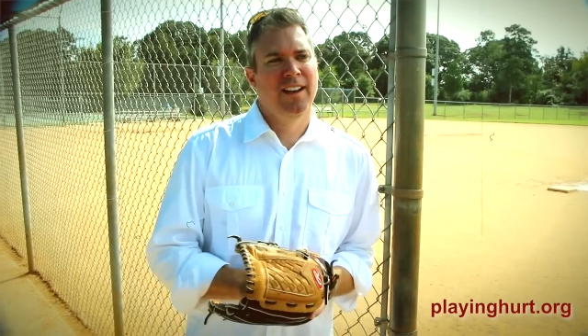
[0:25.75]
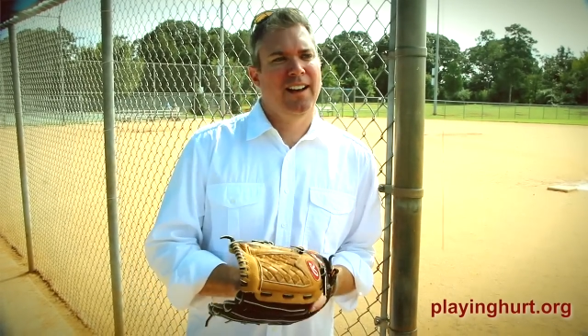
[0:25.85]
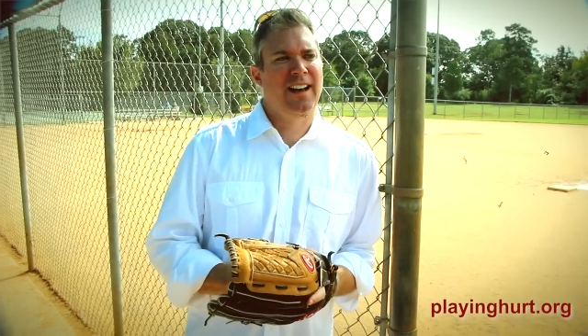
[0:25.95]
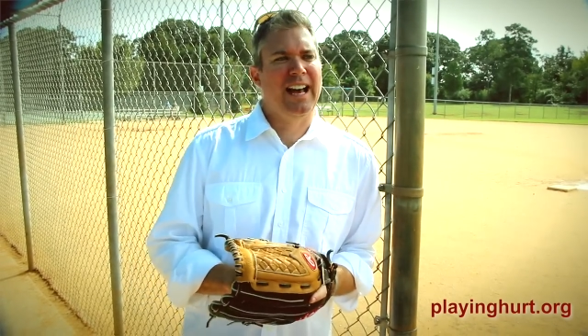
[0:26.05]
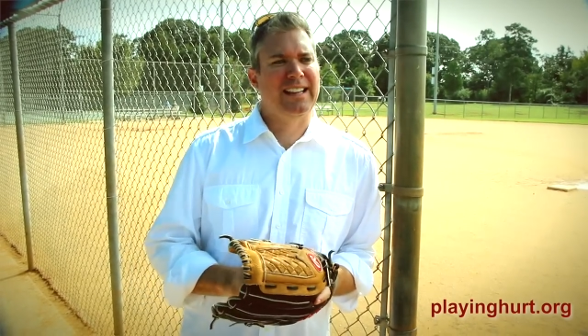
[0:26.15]

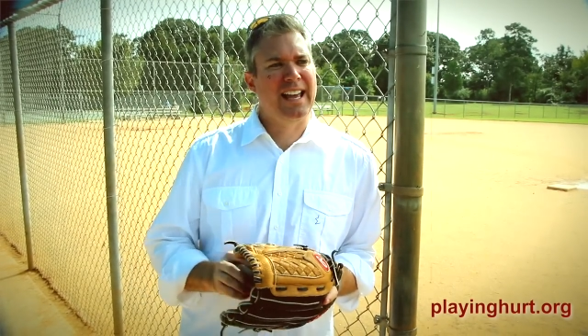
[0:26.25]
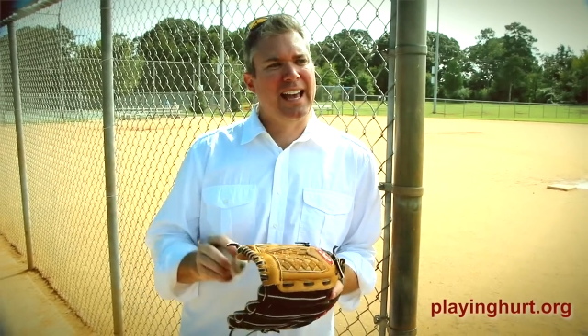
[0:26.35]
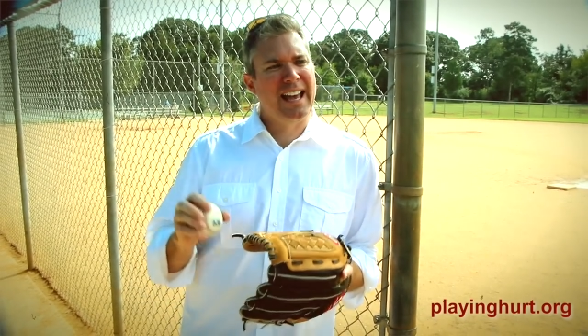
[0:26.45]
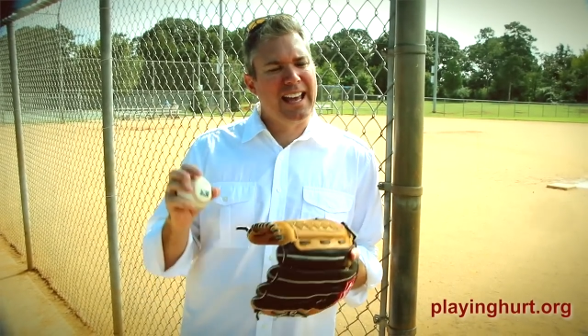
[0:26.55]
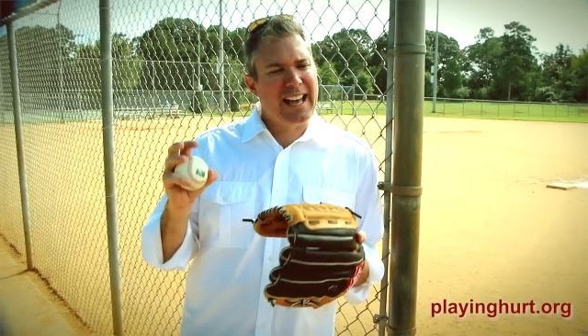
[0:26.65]
At
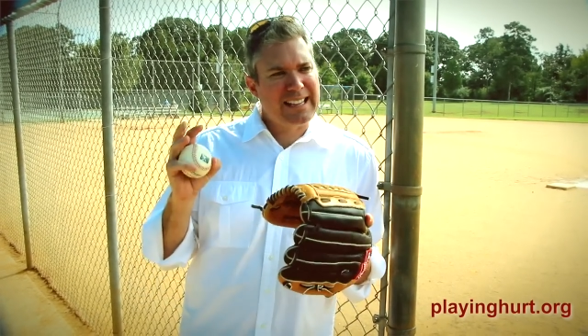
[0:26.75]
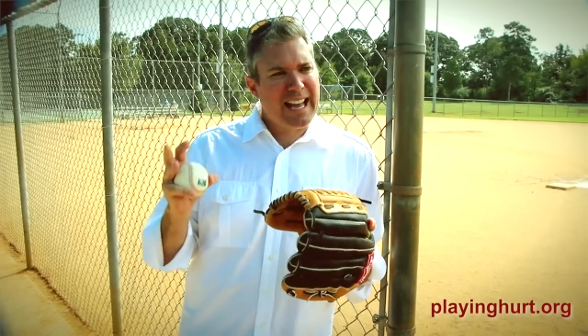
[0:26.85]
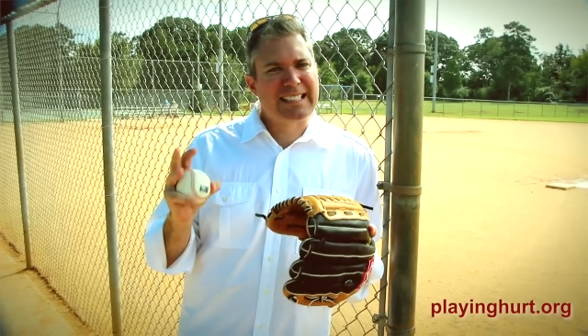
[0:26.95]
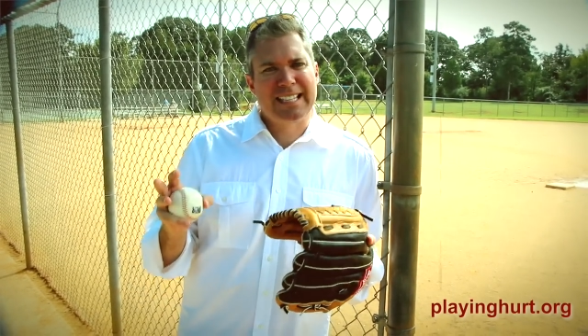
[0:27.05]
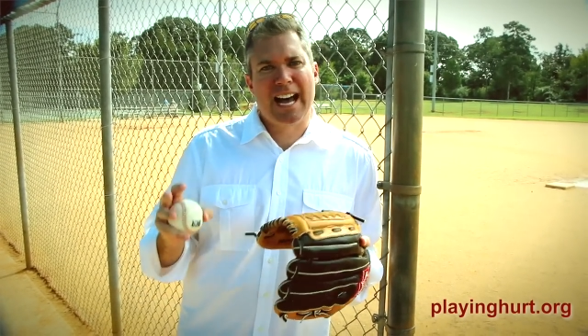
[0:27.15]

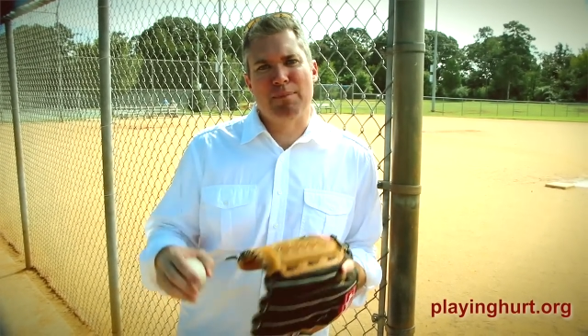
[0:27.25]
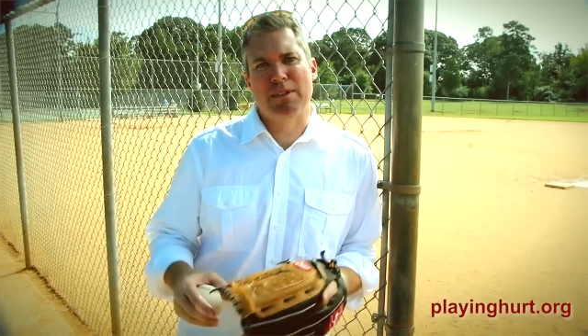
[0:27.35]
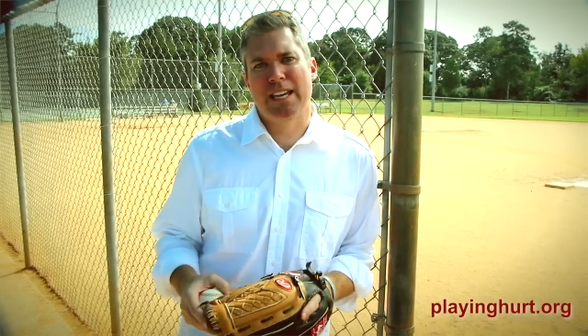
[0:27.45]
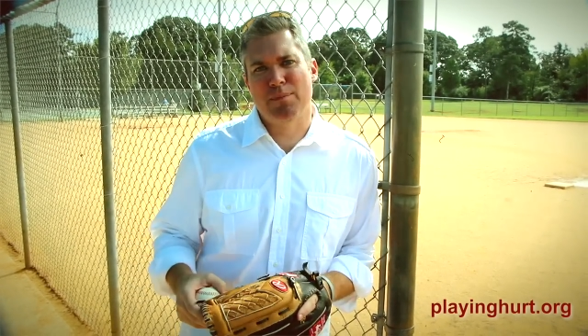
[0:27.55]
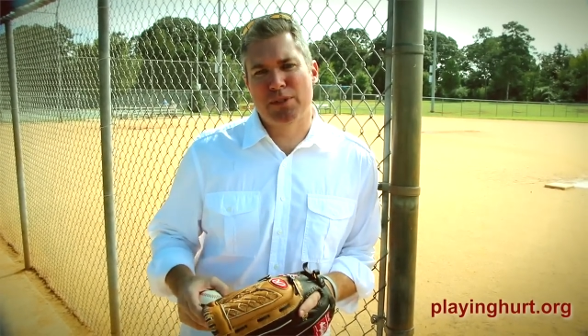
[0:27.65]
that
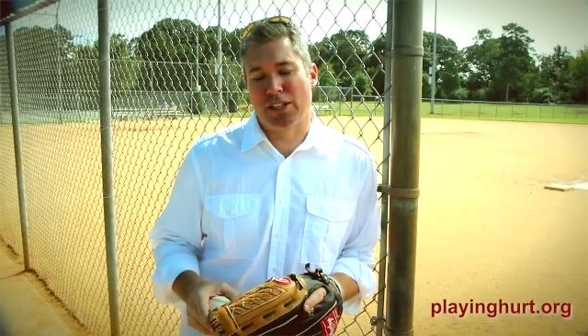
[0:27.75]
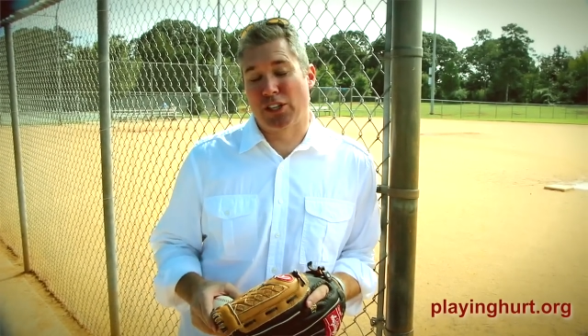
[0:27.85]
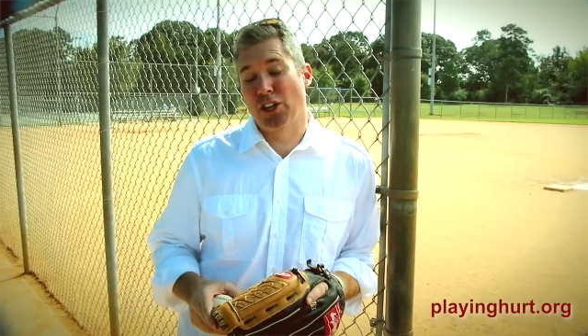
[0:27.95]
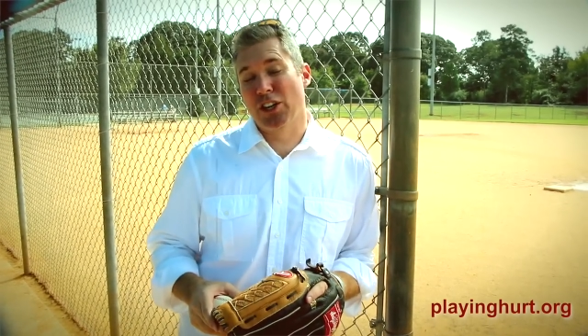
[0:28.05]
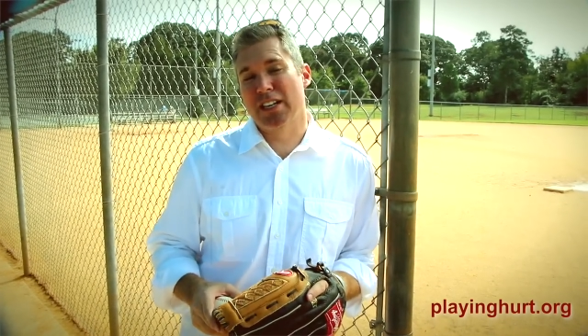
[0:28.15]
time,
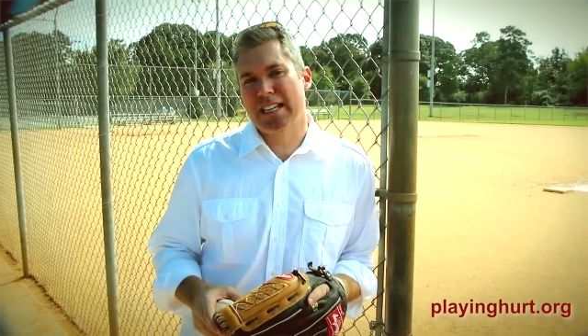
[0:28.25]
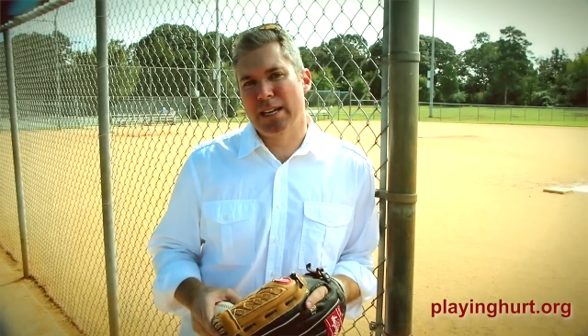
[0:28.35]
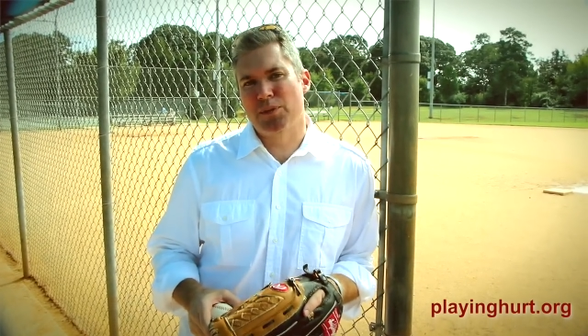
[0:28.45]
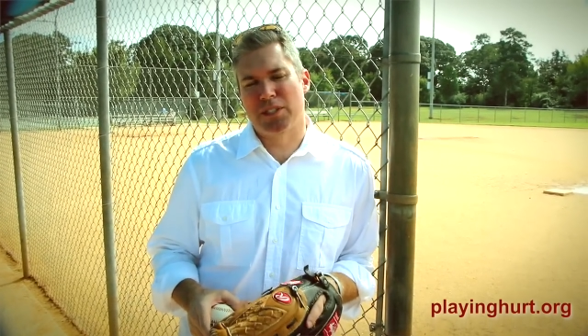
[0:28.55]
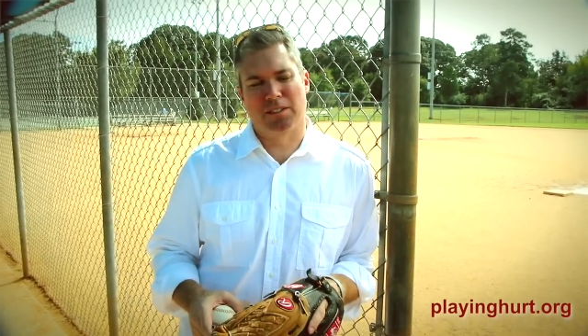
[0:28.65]
Kurt
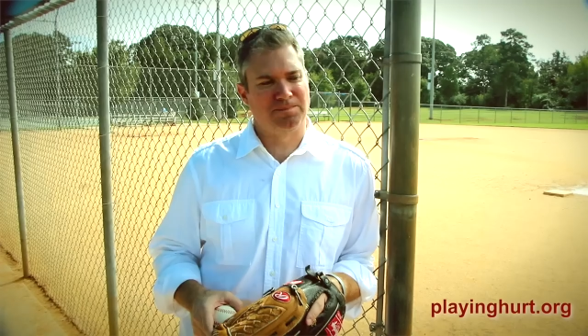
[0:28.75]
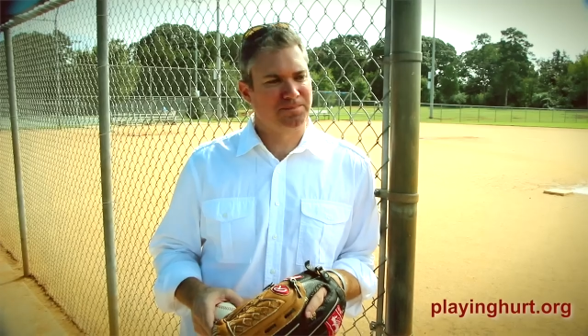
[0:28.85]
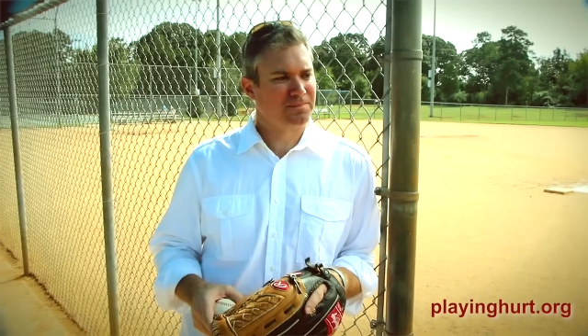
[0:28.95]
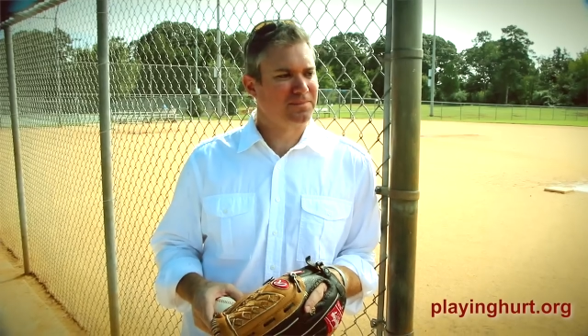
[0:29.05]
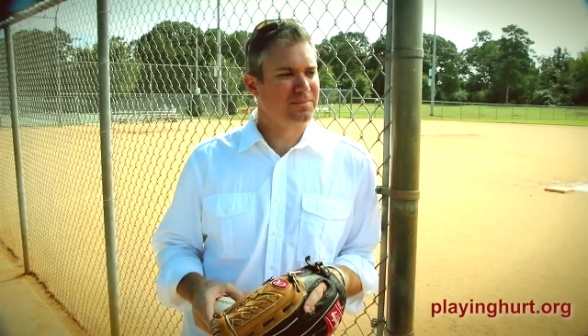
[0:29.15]
Gibson,
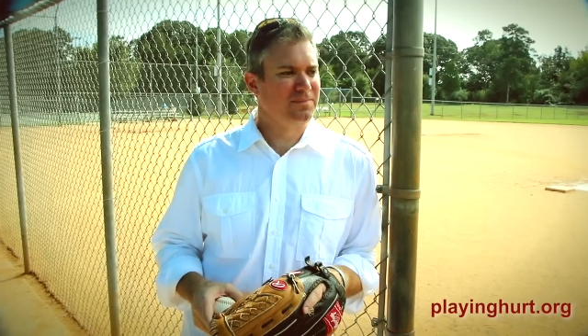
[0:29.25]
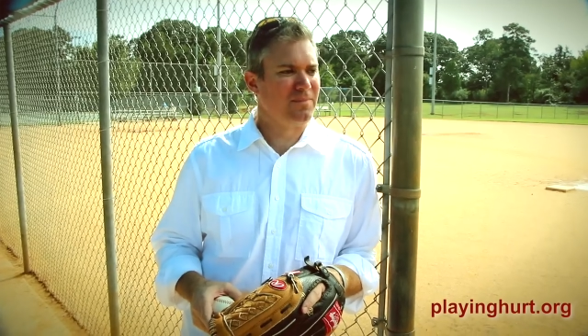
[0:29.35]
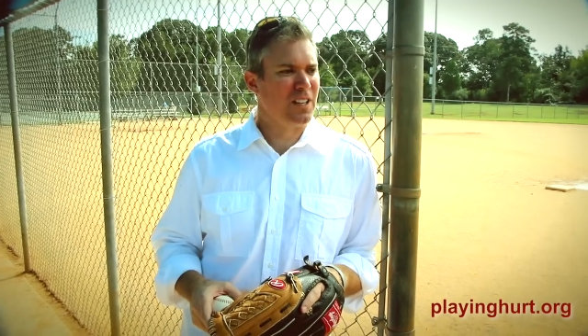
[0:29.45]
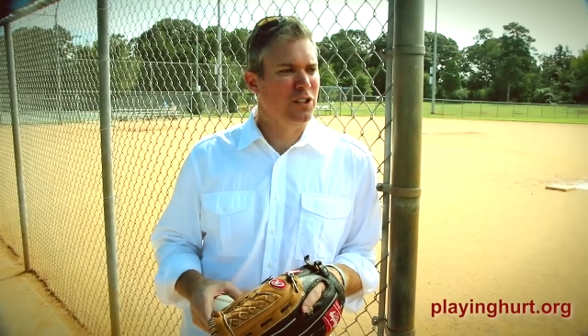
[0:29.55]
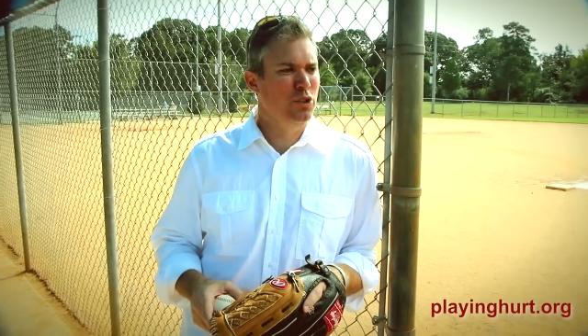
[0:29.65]

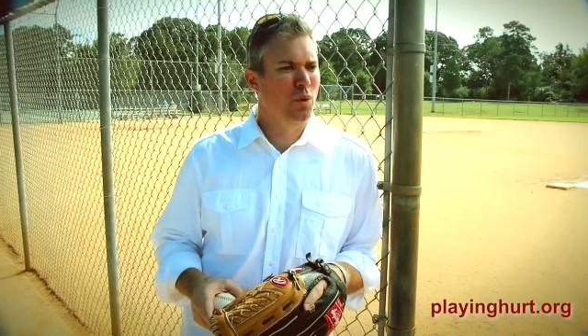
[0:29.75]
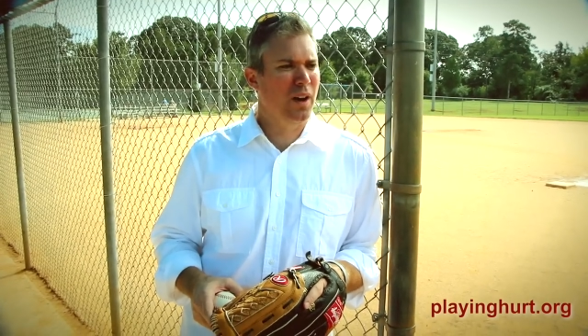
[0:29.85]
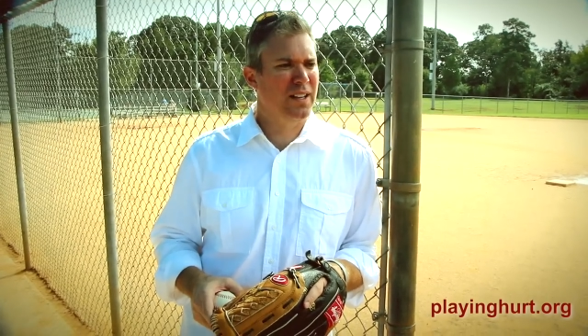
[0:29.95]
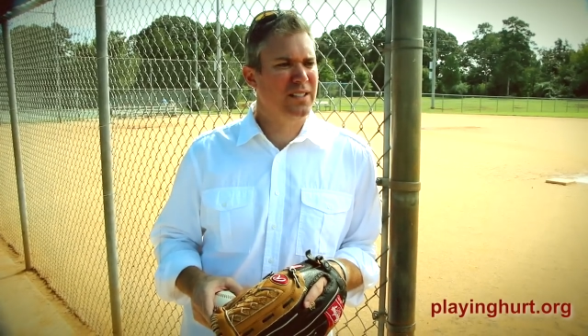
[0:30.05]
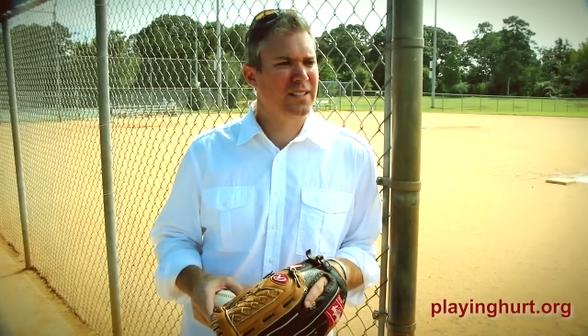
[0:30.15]
who
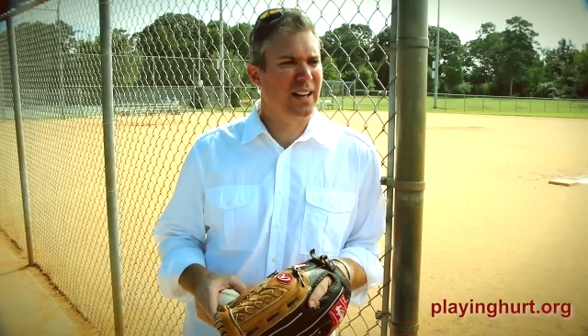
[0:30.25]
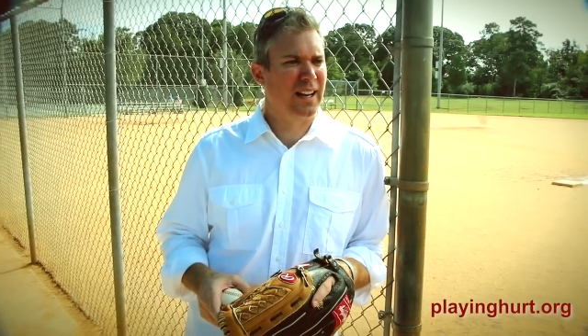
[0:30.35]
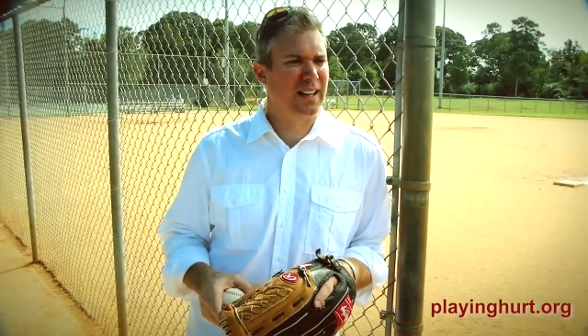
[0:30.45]
was